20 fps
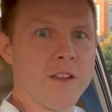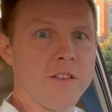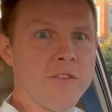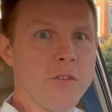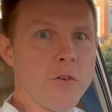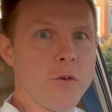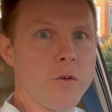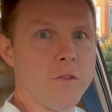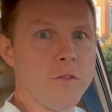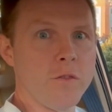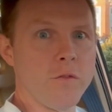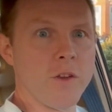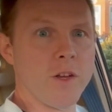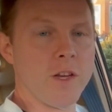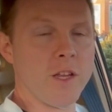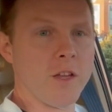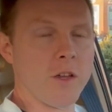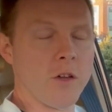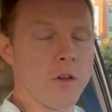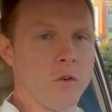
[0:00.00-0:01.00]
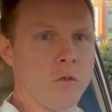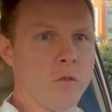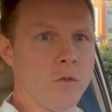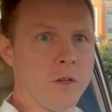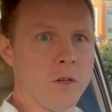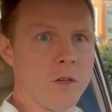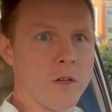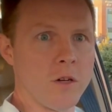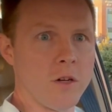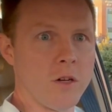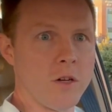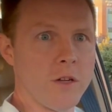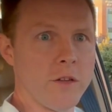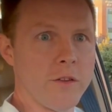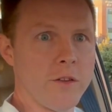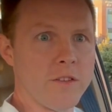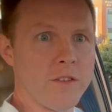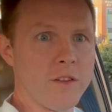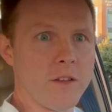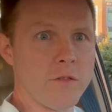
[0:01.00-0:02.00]
first video on
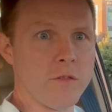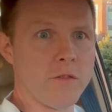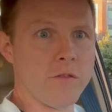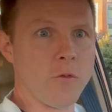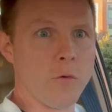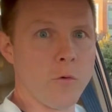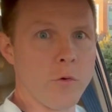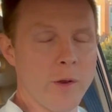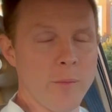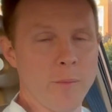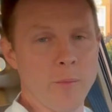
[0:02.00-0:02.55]
the 740